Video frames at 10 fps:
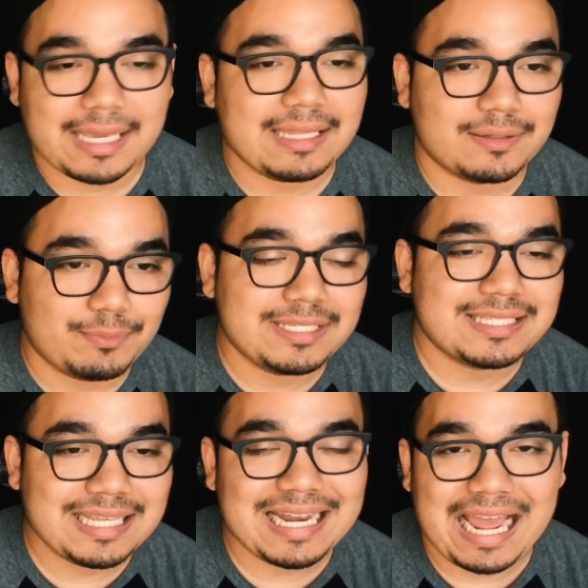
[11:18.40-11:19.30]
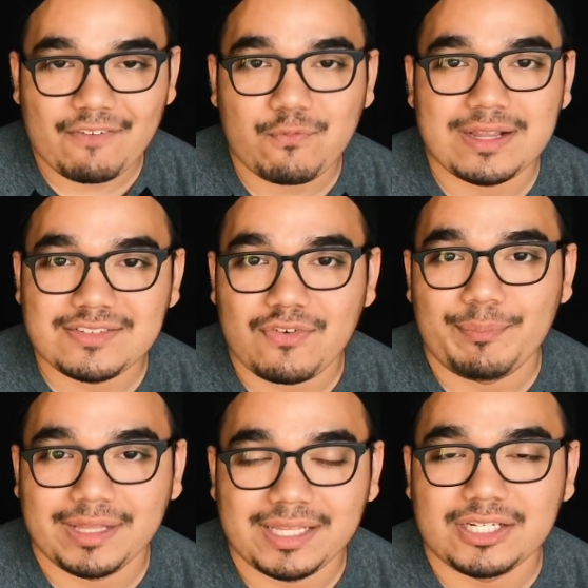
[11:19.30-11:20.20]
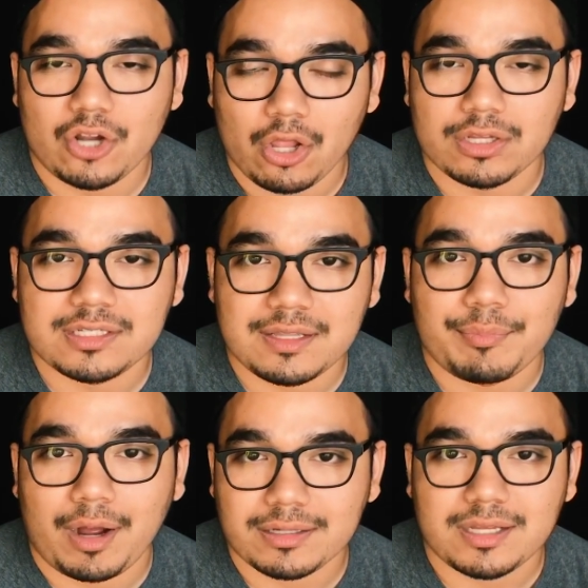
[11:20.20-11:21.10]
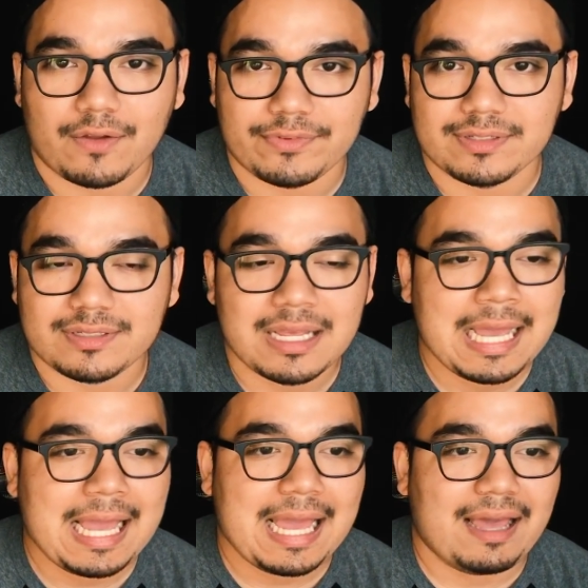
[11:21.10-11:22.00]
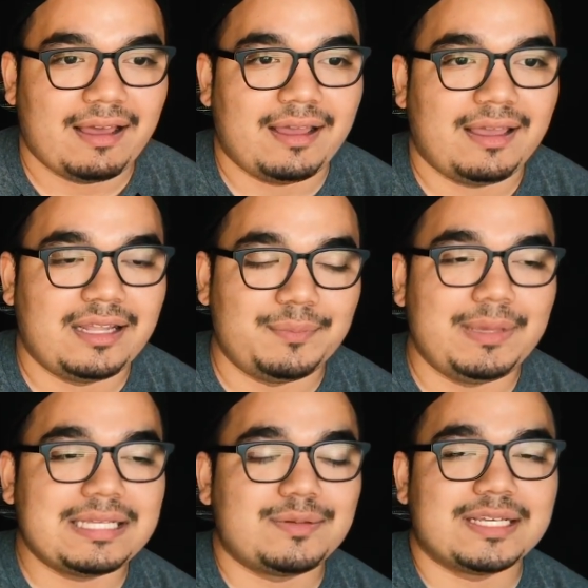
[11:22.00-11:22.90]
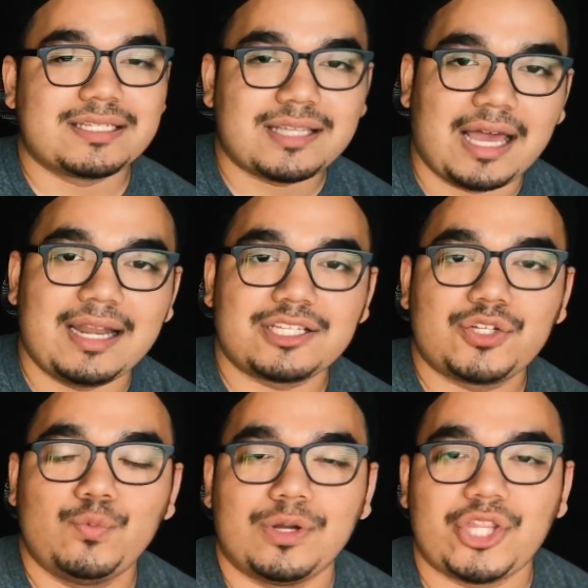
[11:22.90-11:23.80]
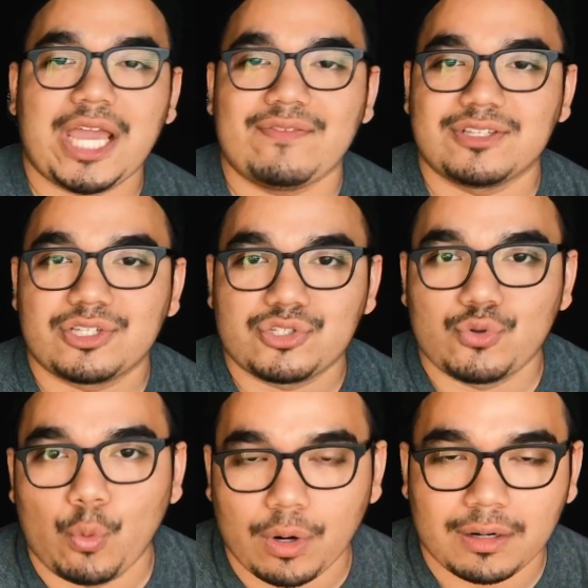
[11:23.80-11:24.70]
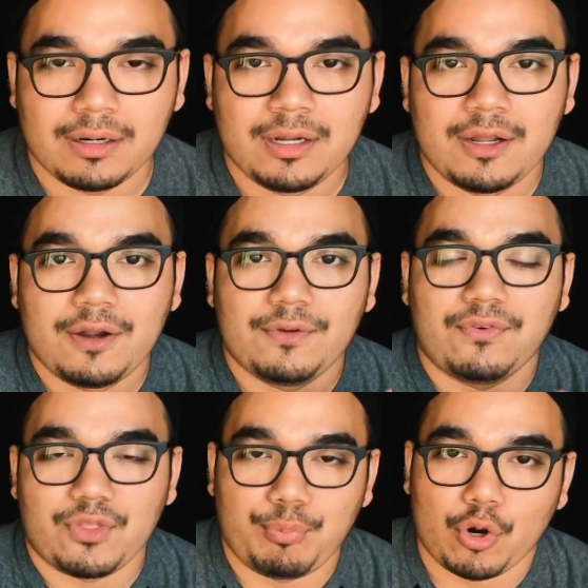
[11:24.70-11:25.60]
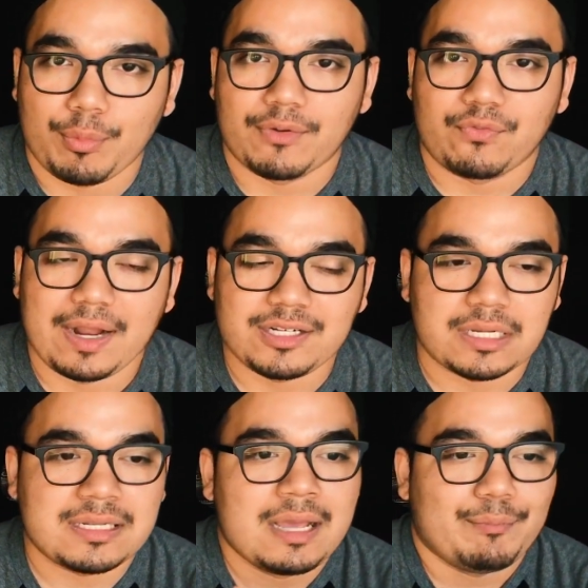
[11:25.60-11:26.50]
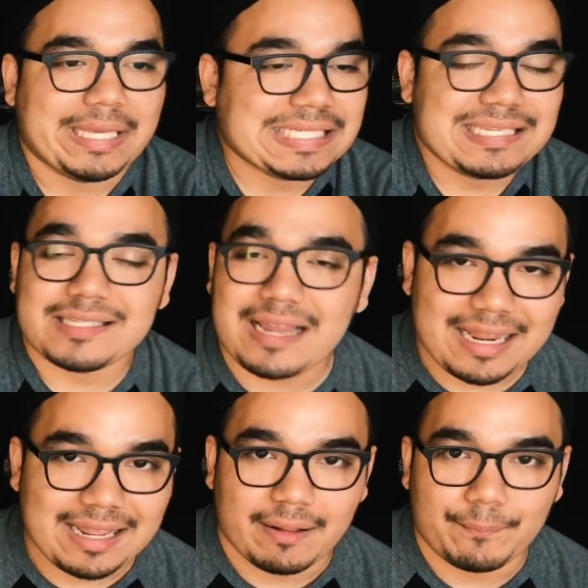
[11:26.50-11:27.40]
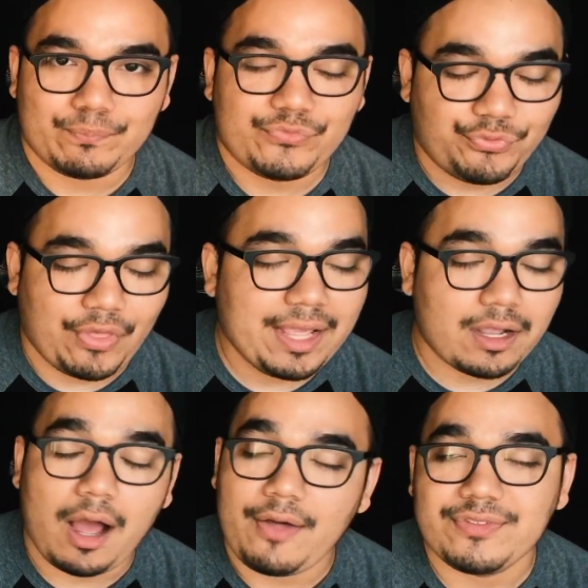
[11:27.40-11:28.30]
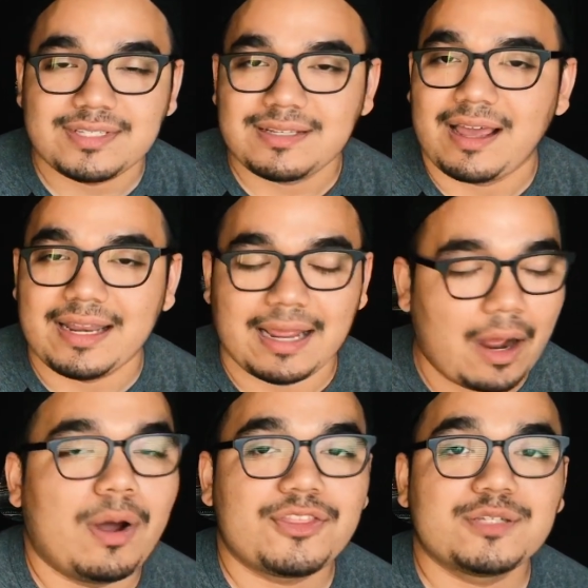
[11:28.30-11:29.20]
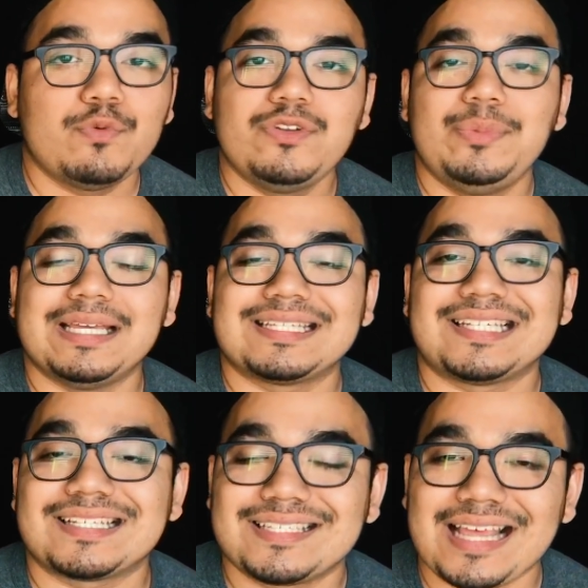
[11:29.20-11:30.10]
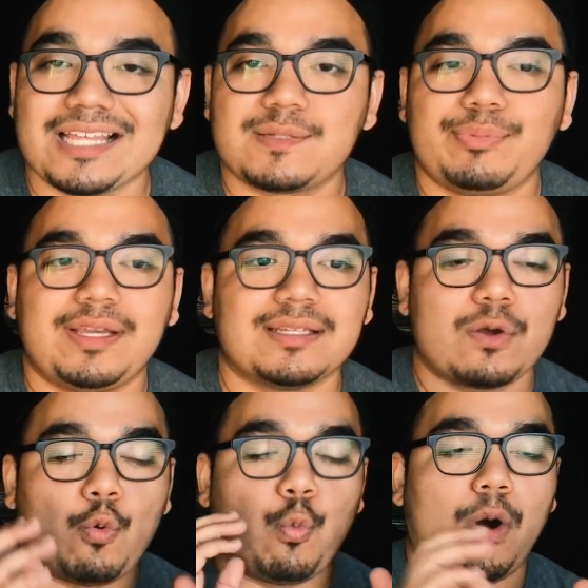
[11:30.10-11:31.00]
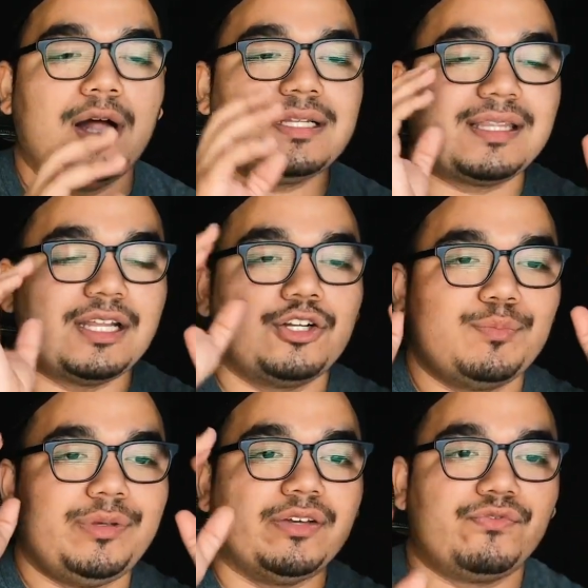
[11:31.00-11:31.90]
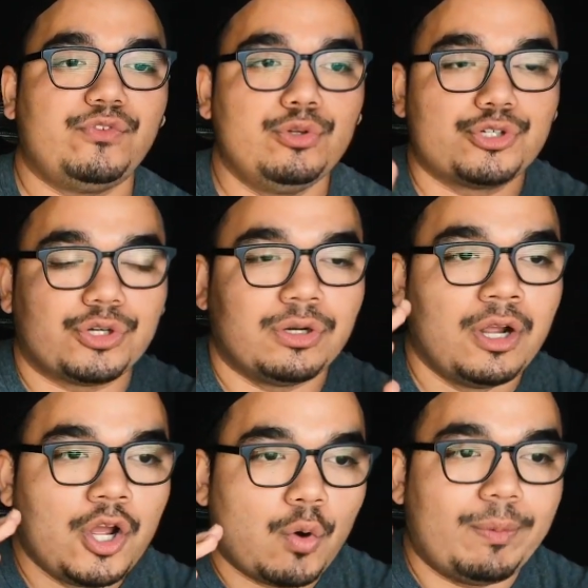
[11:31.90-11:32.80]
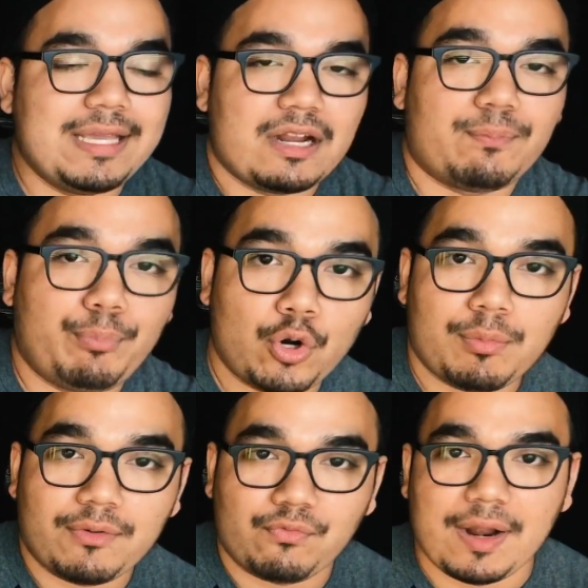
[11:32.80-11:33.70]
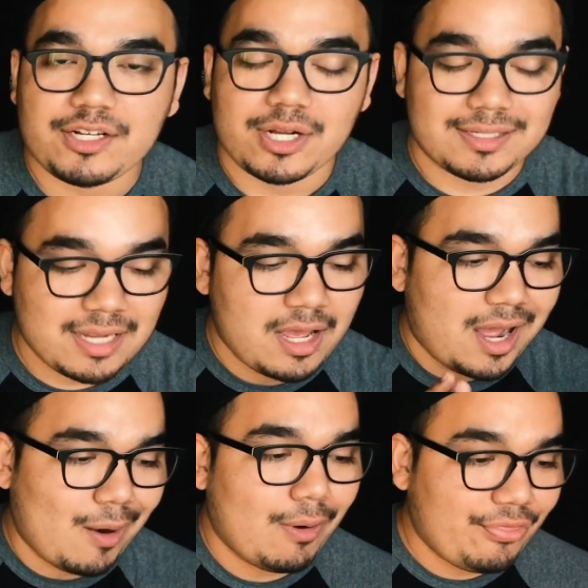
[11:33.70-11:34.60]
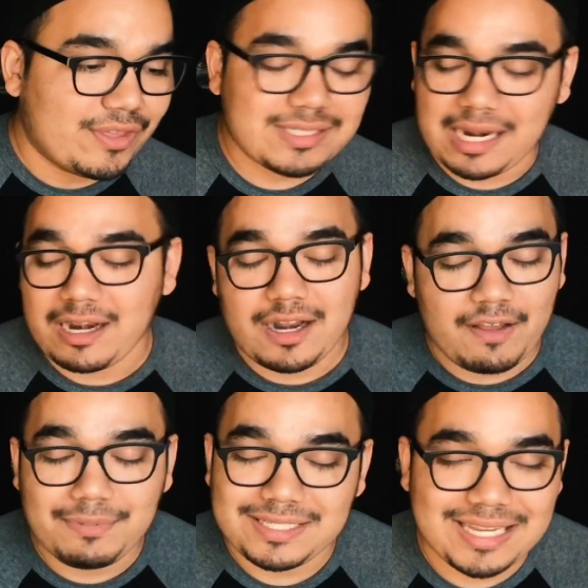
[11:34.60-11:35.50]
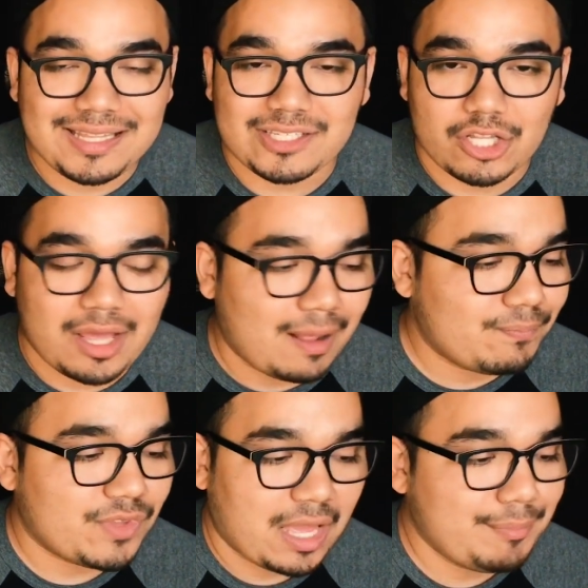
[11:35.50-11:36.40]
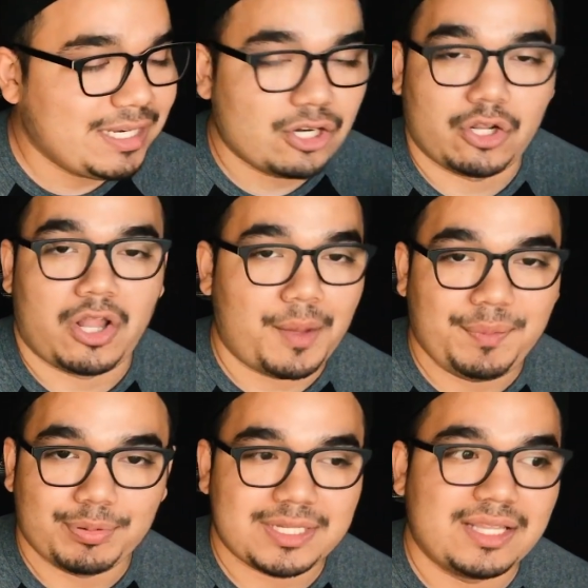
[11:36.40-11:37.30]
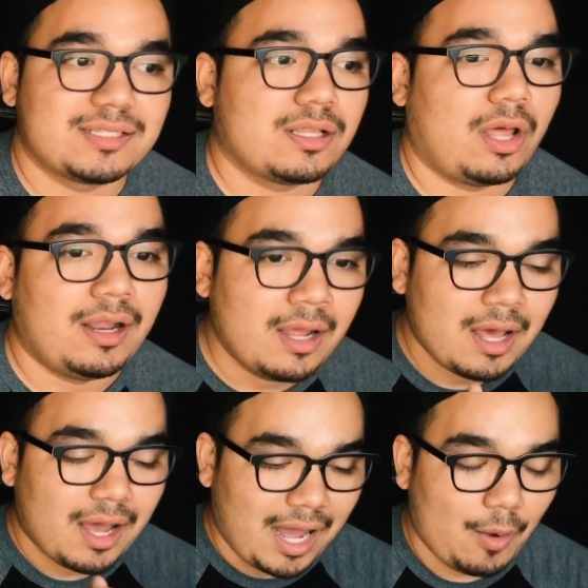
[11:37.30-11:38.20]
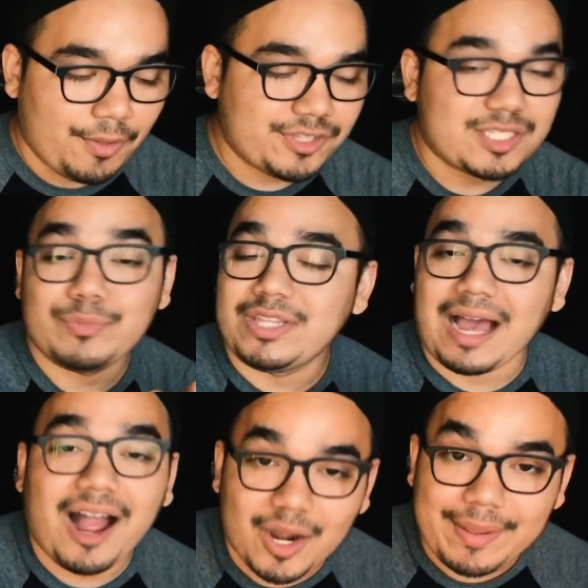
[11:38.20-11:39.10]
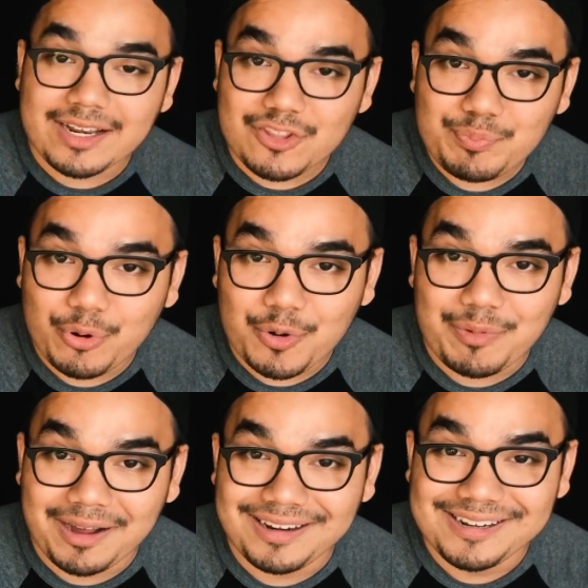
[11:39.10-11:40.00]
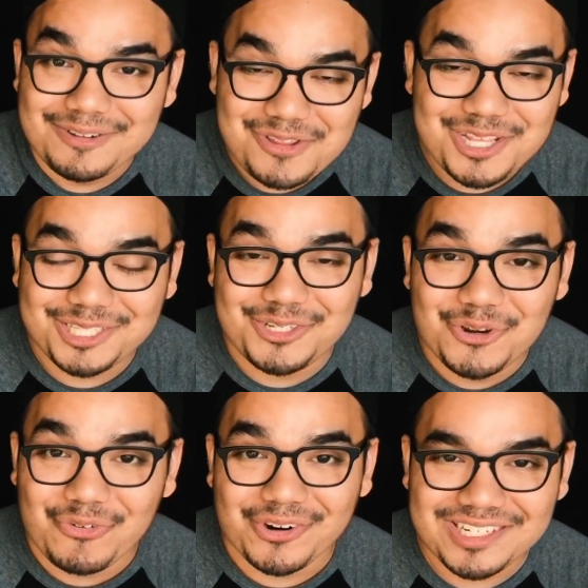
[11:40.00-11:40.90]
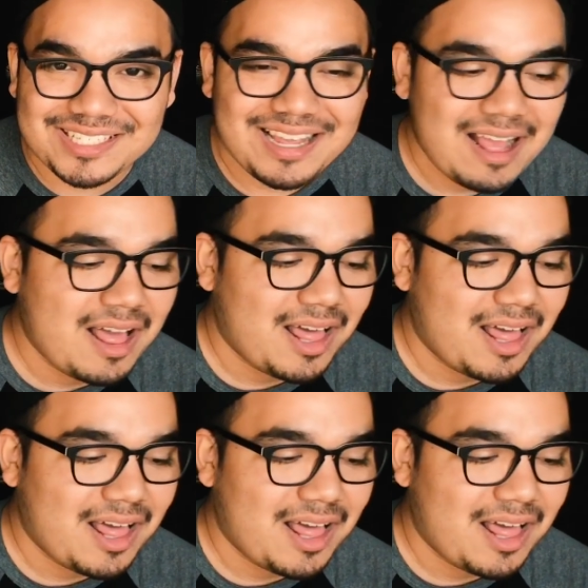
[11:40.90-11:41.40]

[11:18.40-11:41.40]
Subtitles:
can be seen halfways of $1 billion in the box office, and it makes me excited as to what they have in store for the Pokemon franchise, because this is not it. Thank God this is not it. I want this movie to be a success because I want there to be a future where we get a Pokemon franchise. I want this, and I've been saying this a lot. I've been hearing a lot of people saying this a lot. I want this to be the Iron Man of the Pokemon universe.